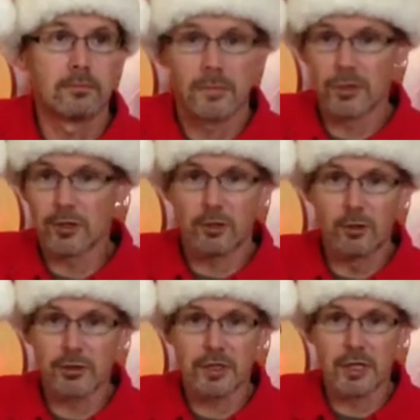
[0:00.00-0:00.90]
here's the
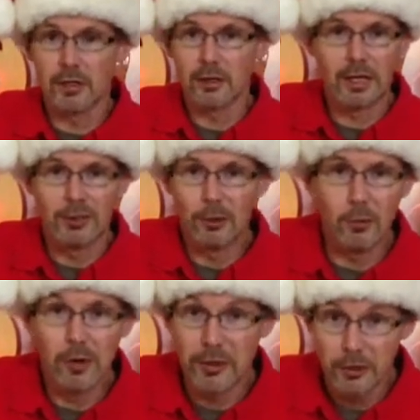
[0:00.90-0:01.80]
whole scale. I don't
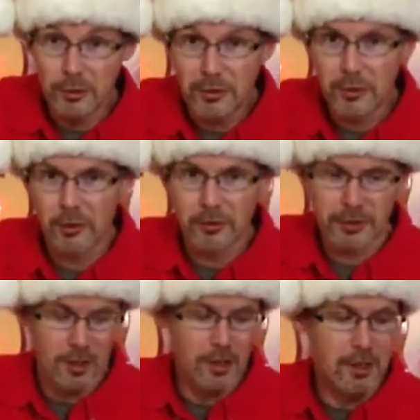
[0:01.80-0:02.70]
want to use the whole
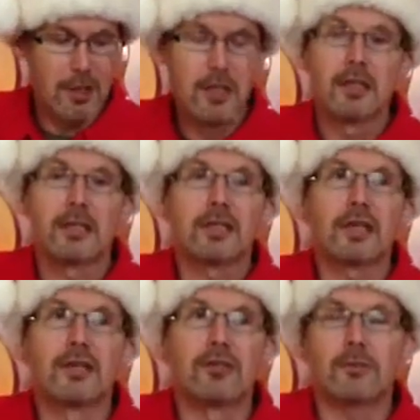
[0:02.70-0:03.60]
scale. Let's say,
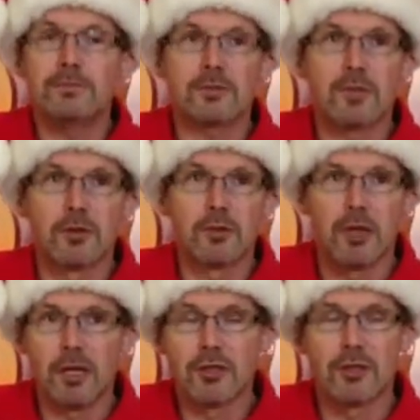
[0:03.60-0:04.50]
I
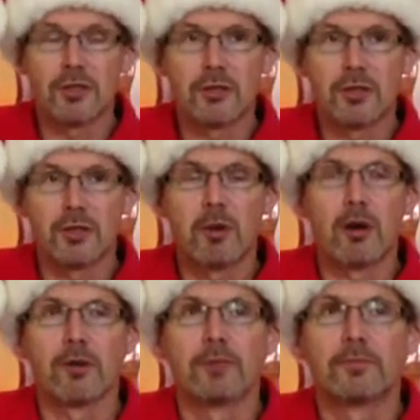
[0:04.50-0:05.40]
just use this
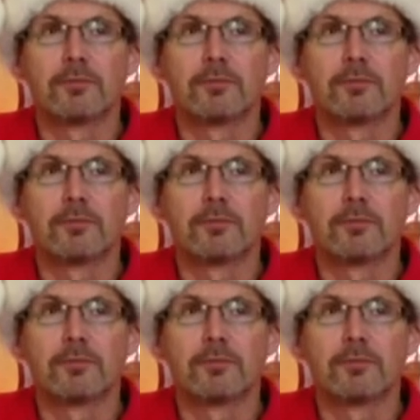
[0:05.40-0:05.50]
part.